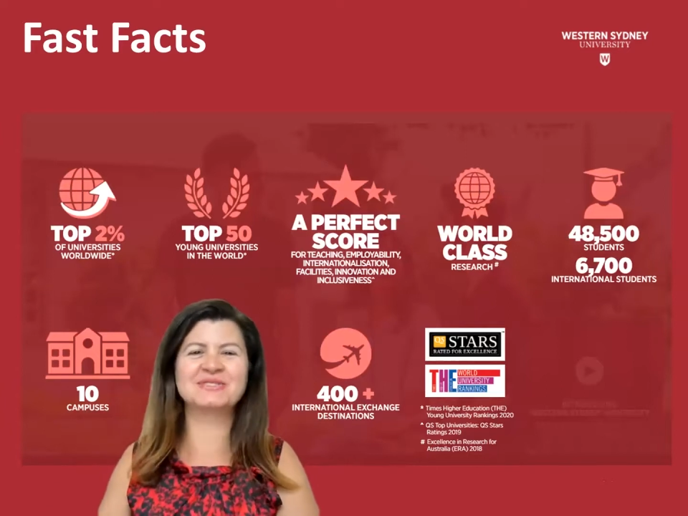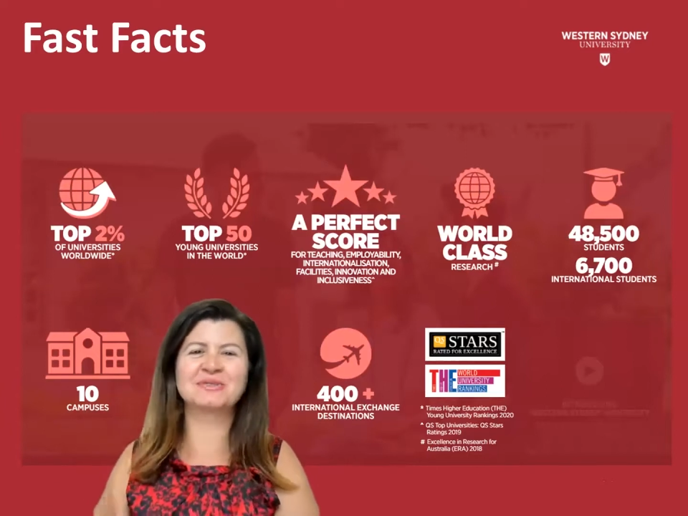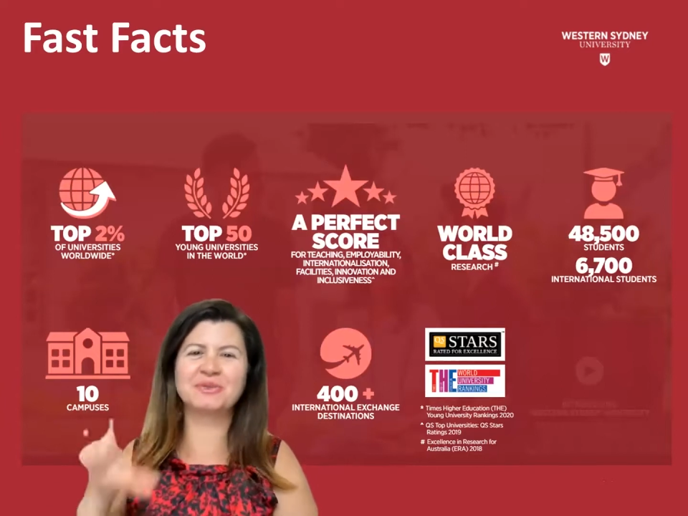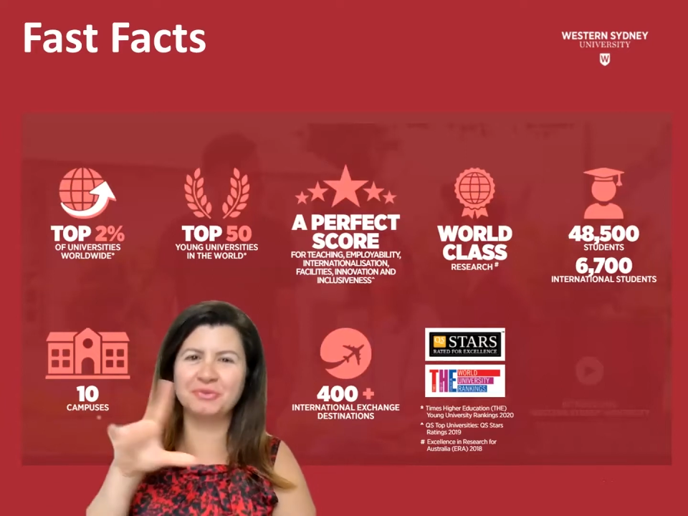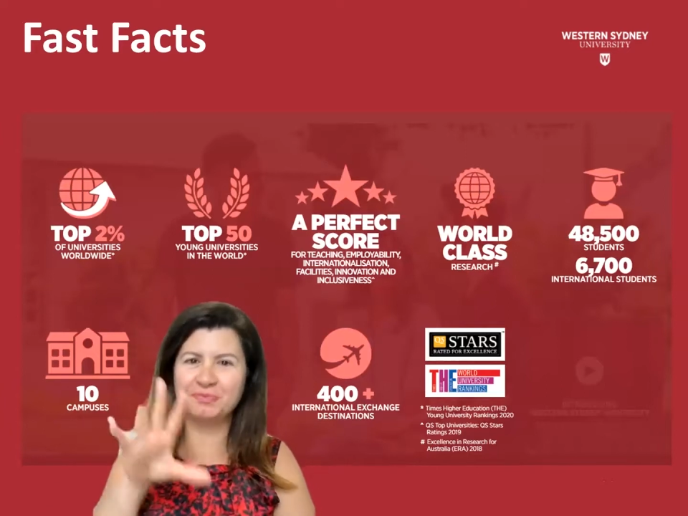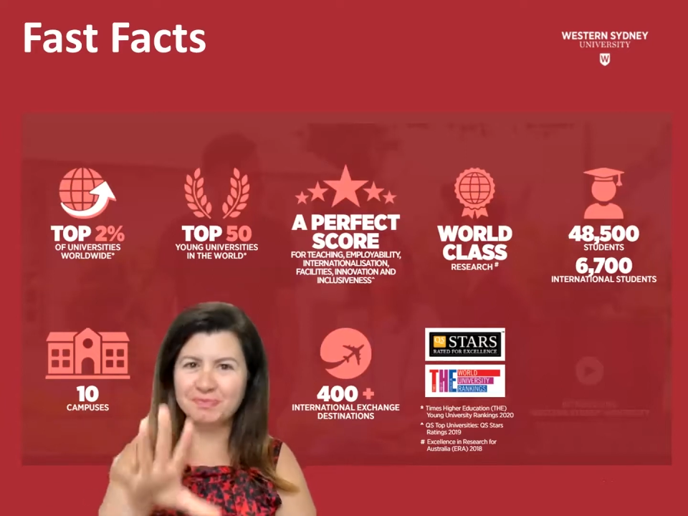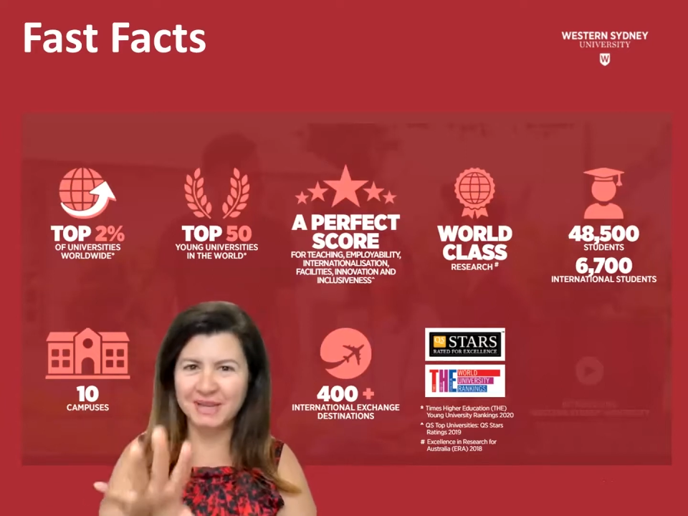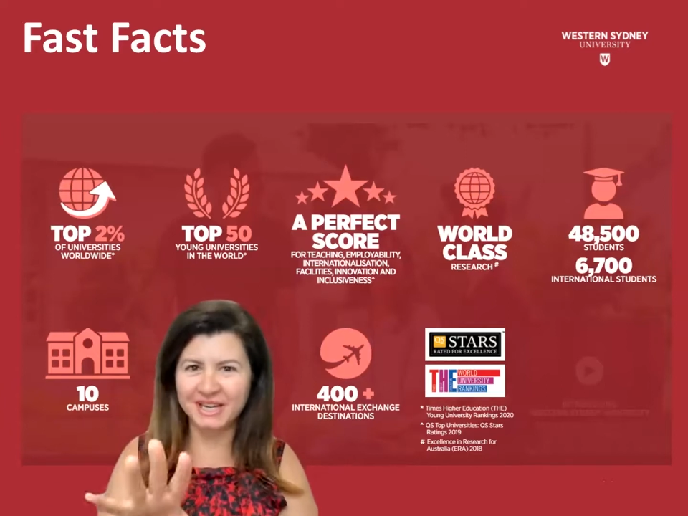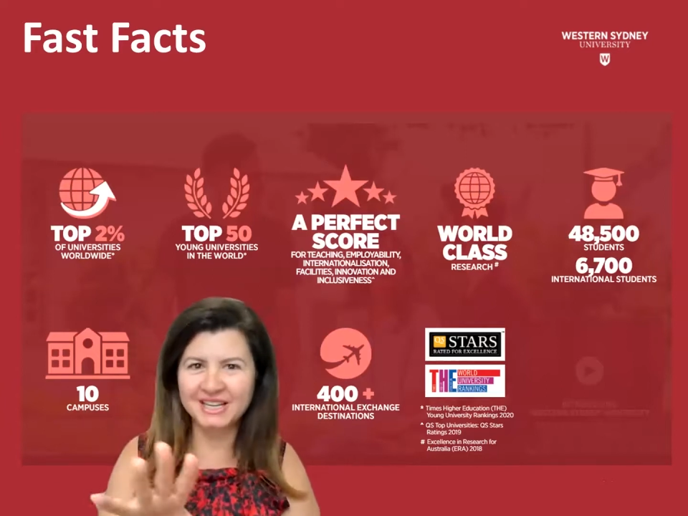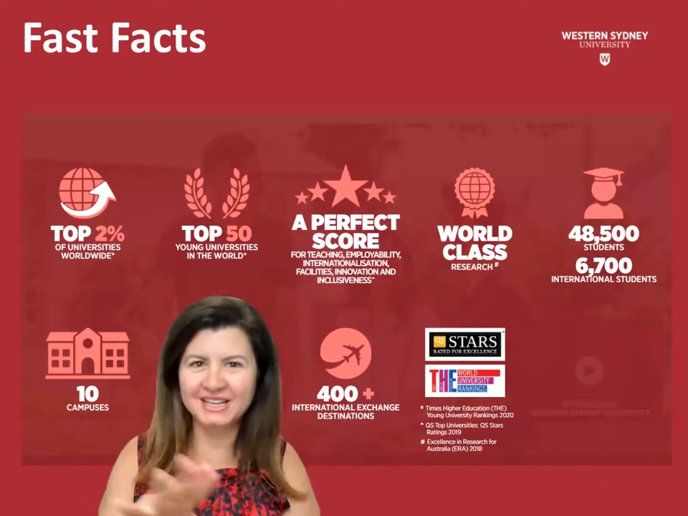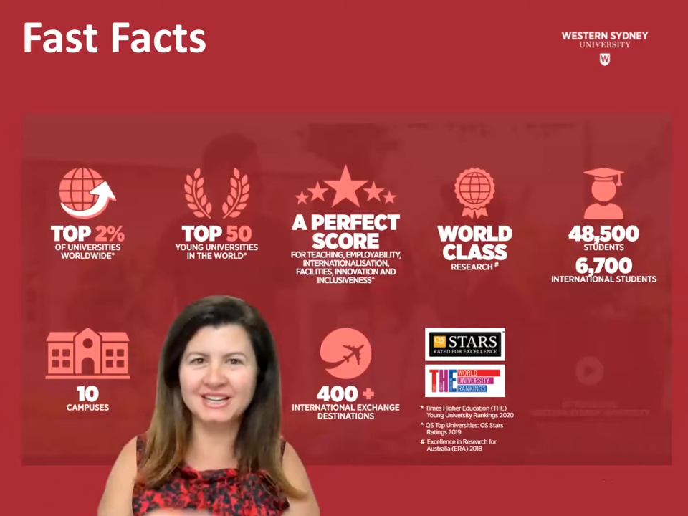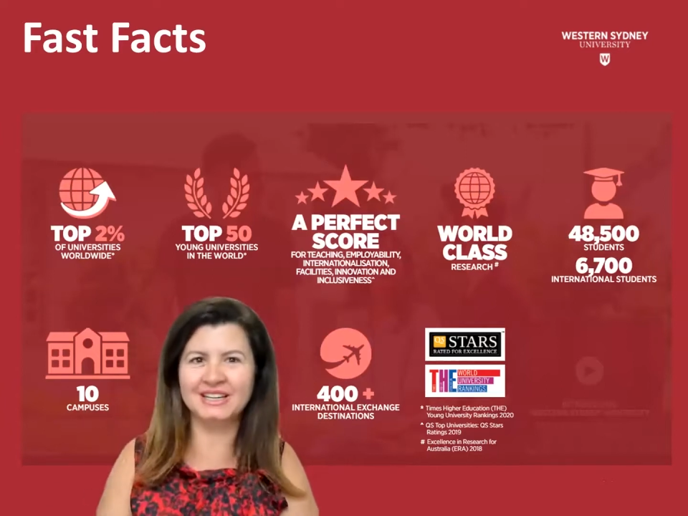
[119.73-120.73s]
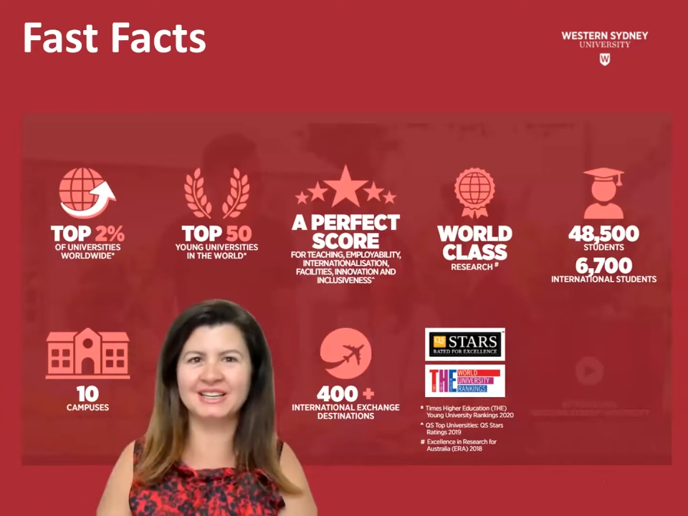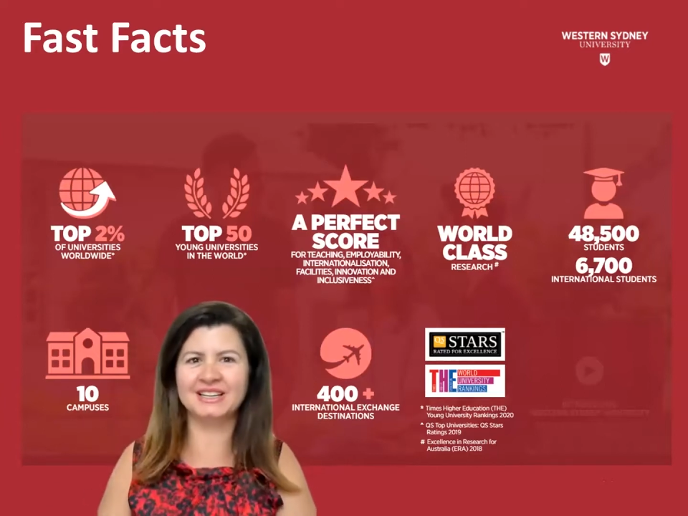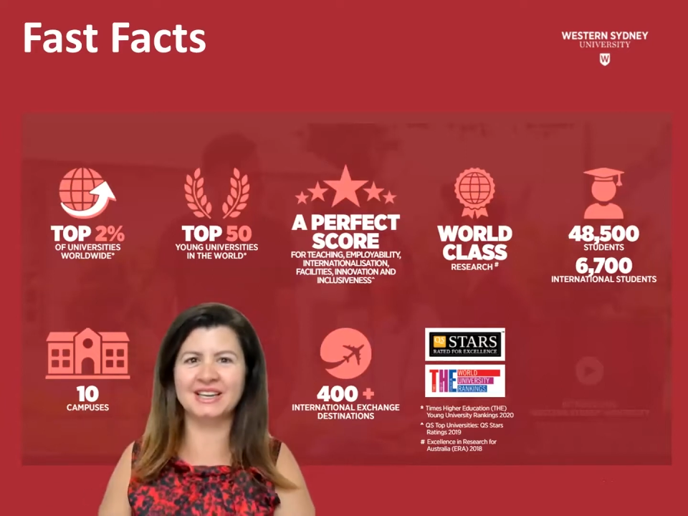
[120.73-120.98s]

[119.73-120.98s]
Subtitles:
You will pick a